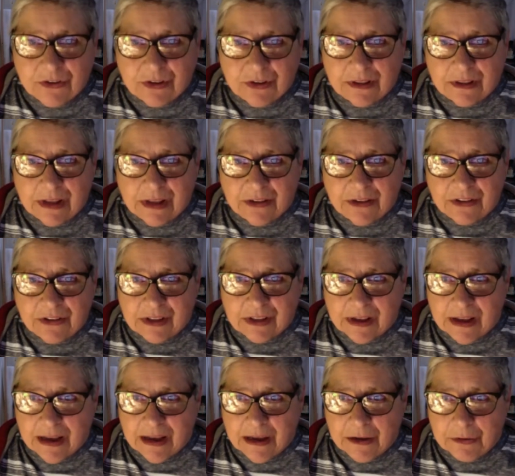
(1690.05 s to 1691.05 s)
that that's the
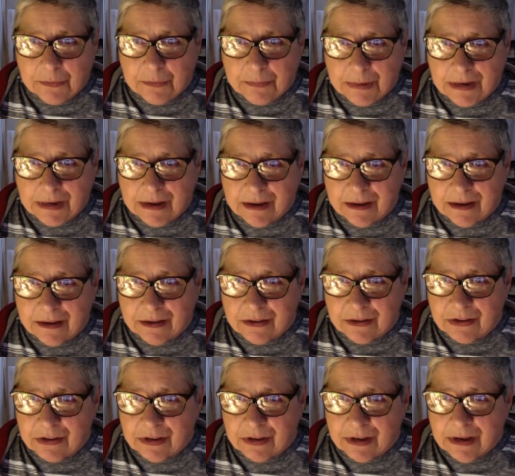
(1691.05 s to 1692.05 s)
case
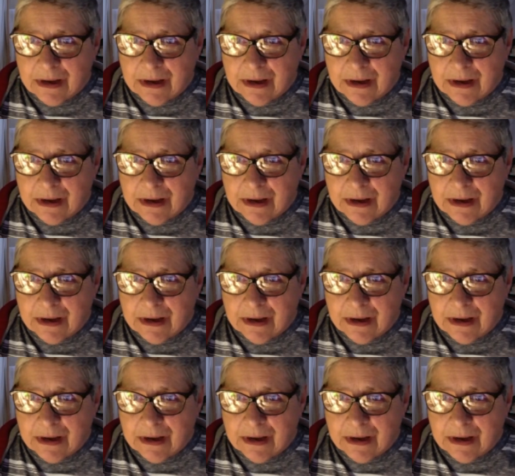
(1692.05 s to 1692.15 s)
because